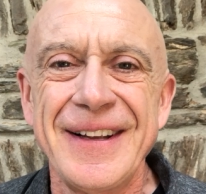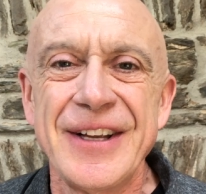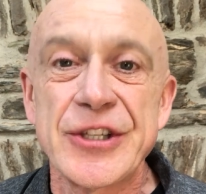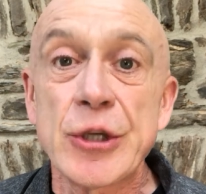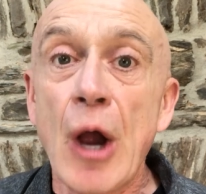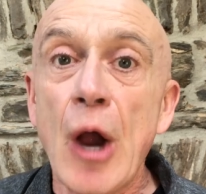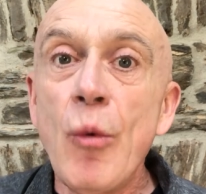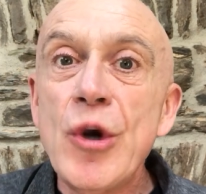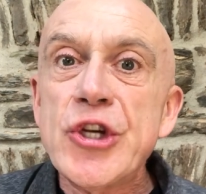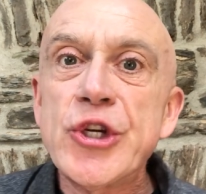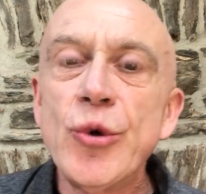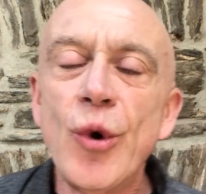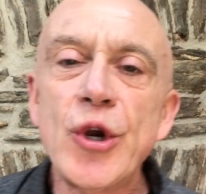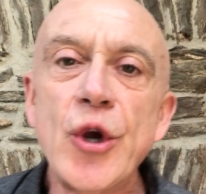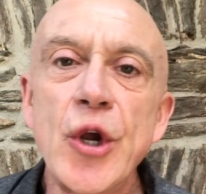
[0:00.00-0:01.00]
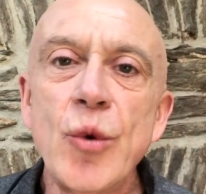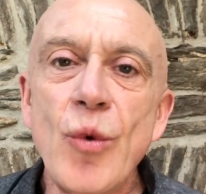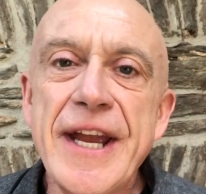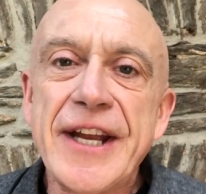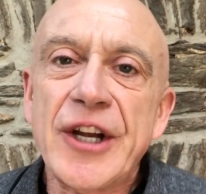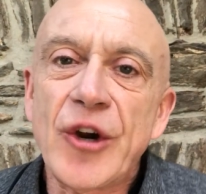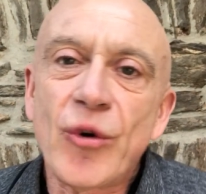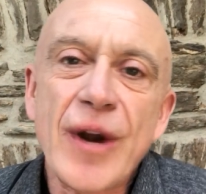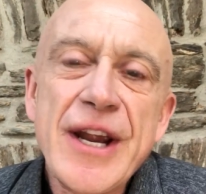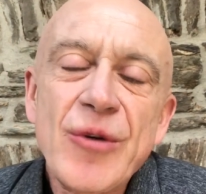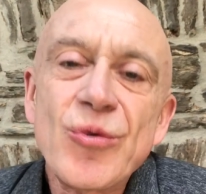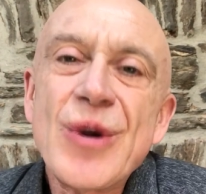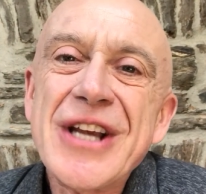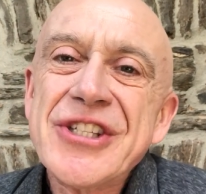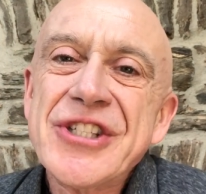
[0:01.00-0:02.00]
So I wish you a good week, a
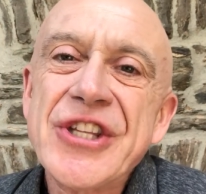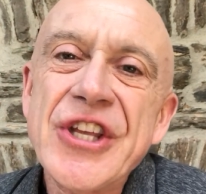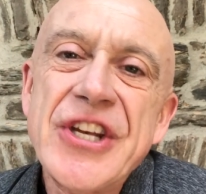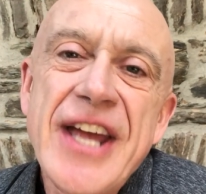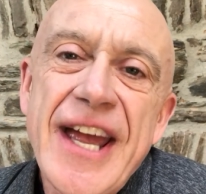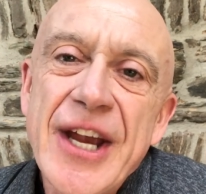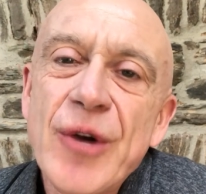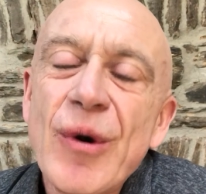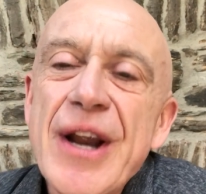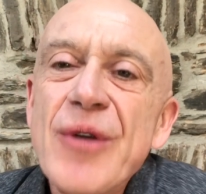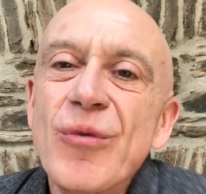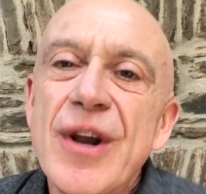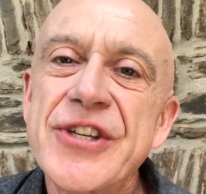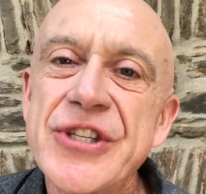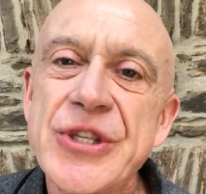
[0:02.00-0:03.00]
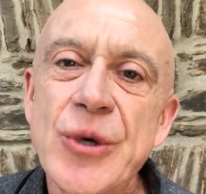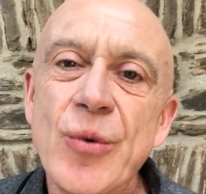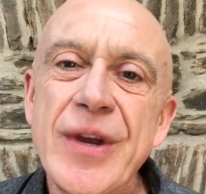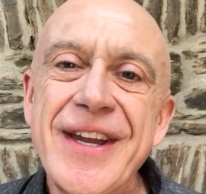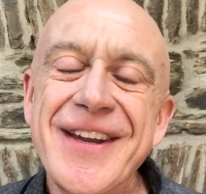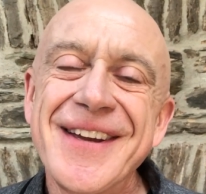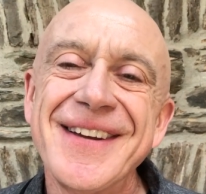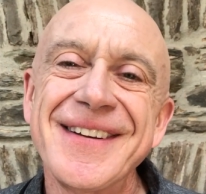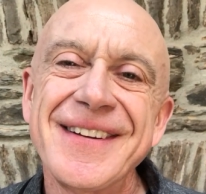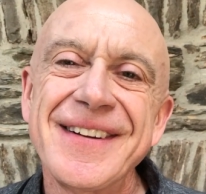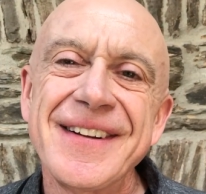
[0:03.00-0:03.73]
great rest of the day, a great rest of the week.